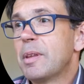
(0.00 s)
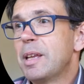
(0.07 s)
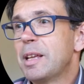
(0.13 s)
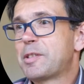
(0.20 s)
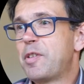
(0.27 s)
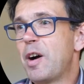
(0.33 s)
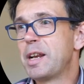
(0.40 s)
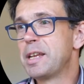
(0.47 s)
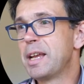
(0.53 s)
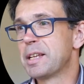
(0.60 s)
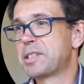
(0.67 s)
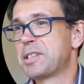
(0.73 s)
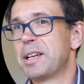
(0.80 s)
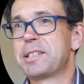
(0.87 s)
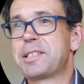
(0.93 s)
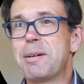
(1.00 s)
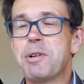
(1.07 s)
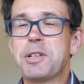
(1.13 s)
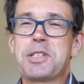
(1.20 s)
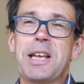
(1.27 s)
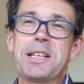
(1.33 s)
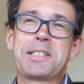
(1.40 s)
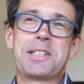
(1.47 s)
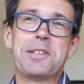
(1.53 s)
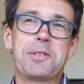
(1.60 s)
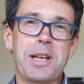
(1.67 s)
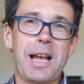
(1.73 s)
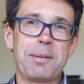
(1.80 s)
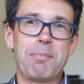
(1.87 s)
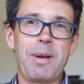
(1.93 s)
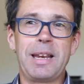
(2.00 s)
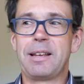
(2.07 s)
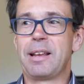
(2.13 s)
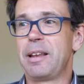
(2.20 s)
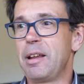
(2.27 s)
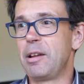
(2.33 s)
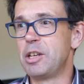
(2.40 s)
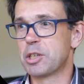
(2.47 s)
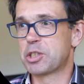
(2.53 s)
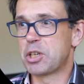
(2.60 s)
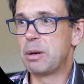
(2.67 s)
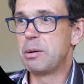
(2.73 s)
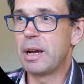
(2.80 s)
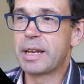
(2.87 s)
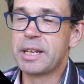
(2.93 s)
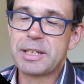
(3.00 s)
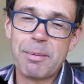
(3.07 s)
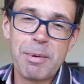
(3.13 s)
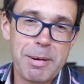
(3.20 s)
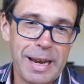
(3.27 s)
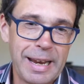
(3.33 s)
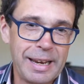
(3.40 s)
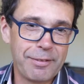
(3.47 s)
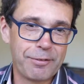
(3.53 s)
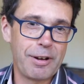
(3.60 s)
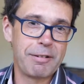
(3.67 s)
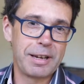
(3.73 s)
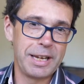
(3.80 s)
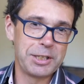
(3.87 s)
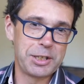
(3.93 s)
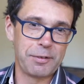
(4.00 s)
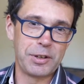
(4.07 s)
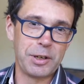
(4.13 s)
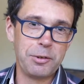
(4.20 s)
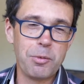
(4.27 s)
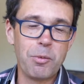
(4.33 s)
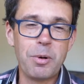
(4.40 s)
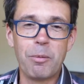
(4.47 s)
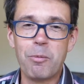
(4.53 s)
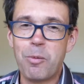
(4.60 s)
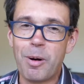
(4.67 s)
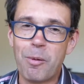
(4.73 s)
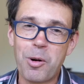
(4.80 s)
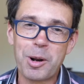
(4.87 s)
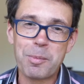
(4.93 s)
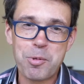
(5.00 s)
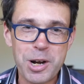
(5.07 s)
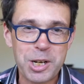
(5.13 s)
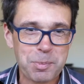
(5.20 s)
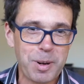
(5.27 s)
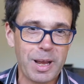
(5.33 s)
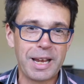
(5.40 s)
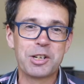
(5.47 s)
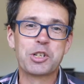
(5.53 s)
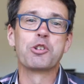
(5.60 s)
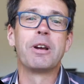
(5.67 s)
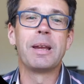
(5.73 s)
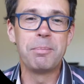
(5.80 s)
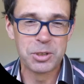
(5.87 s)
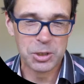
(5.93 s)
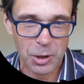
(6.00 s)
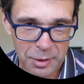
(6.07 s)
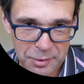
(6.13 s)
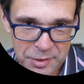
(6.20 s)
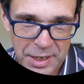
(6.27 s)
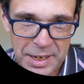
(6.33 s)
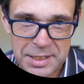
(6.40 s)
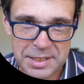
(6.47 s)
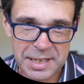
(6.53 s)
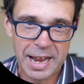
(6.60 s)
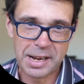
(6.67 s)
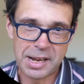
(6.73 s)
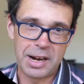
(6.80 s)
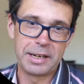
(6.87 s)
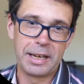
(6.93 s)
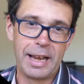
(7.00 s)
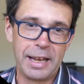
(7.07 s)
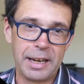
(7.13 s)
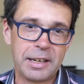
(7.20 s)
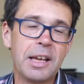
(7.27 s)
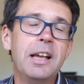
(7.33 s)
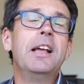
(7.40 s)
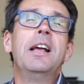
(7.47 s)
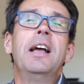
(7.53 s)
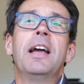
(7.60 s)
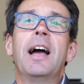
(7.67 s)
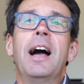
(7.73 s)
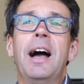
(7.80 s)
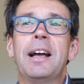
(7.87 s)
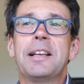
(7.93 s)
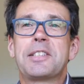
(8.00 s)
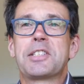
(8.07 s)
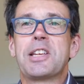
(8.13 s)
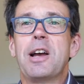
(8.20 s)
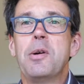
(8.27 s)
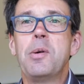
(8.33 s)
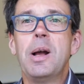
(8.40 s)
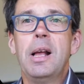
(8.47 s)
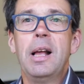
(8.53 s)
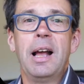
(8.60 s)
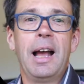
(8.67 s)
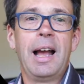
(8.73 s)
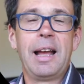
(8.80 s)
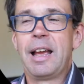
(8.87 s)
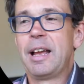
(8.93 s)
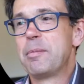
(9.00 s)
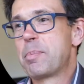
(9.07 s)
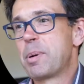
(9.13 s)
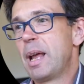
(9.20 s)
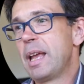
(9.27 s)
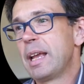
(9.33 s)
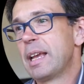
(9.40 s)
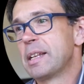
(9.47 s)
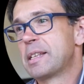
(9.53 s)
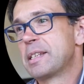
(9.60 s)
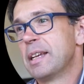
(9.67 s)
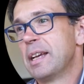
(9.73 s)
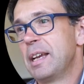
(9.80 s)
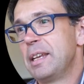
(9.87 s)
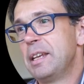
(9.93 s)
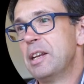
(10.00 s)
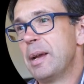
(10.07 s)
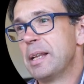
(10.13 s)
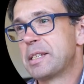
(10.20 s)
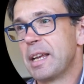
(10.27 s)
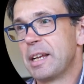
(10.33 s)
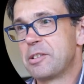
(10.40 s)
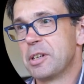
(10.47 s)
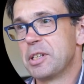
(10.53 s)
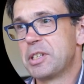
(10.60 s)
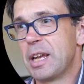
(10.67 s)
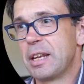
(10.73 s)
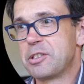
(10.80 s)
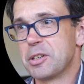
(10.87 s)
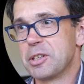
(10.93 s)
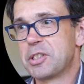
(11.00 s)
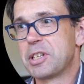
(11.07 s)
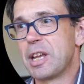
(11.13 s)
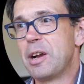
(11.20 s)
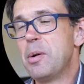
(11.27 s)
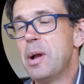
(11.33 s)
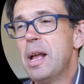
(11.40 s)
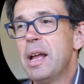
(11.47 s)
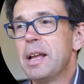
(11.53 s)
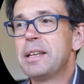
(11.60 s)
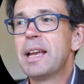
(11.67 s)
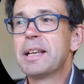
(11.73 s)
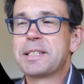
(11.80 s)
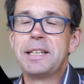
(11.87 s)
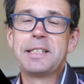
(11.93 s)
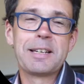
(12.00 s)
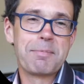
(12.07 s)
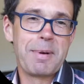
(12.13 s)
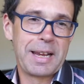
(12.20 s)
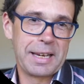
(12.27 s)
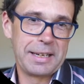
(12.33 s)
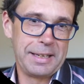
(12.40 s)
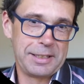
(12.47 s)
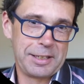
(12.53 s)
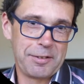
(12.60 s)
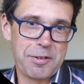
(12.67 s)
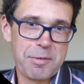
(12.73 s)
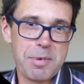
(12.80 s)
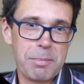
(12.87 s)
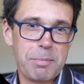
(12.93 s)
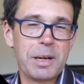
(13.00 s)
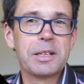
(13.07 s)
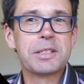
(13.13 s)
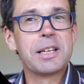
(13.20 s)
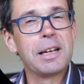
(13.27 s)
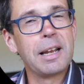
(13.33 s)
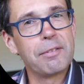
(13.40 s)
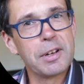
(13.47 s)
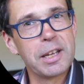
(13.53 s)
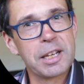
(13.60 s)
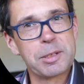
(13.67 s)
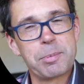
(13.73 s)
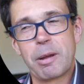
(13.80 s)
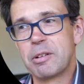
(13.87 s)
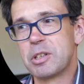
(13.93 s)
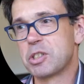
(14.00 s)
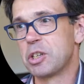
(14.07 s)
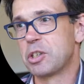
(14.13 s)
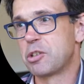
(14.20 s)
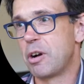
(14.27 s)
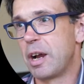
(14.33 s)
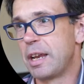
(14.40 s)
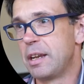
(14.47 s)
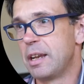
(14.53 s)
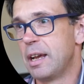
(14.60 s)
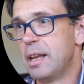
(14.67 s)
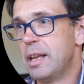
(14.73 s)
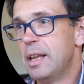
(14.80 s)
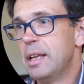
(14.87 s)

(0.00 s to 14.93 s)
It's funny, yes, someone says Suzanne made it, you're so lucky, someone made it very easy for you. What a bridge player dreams of is that kind of hand. And playing it, you know, etc., etc. So yes, he did make it easy for me, but it's a lovely experience to try and